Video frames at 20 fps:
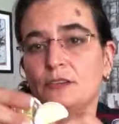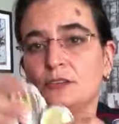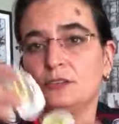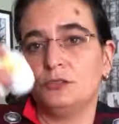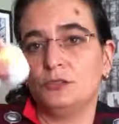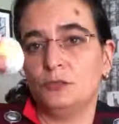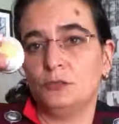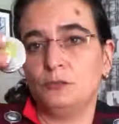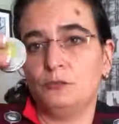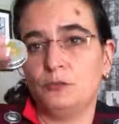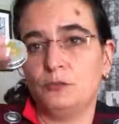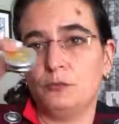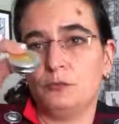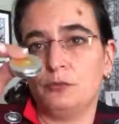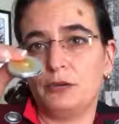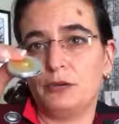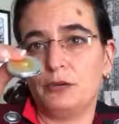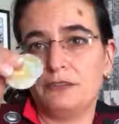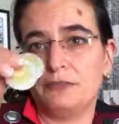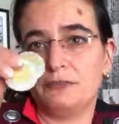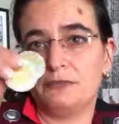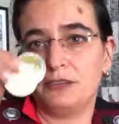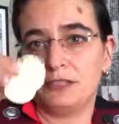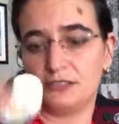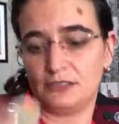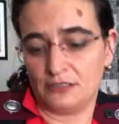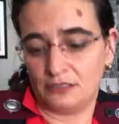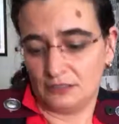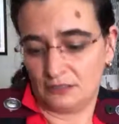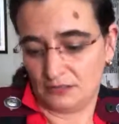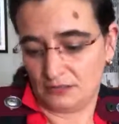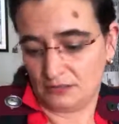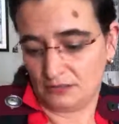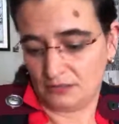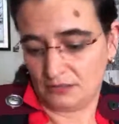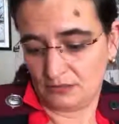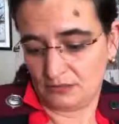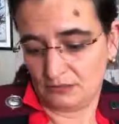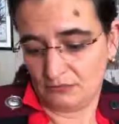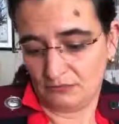2 for breakfast,
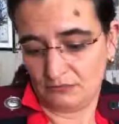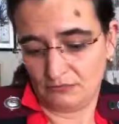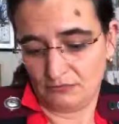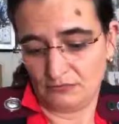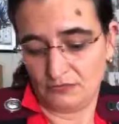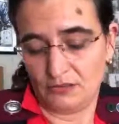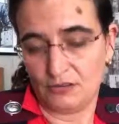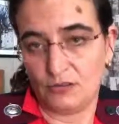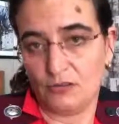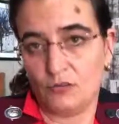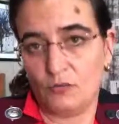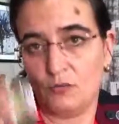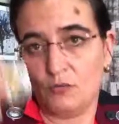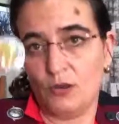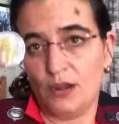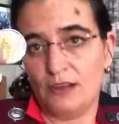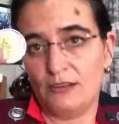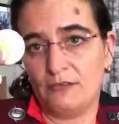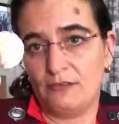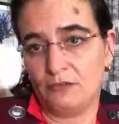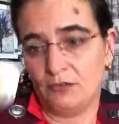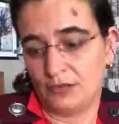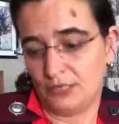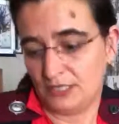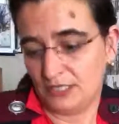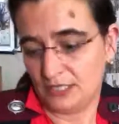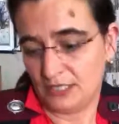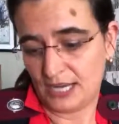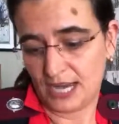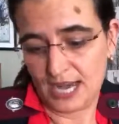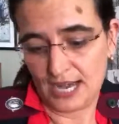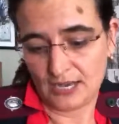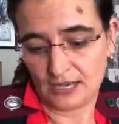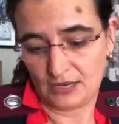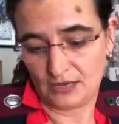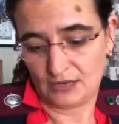1 for a snack,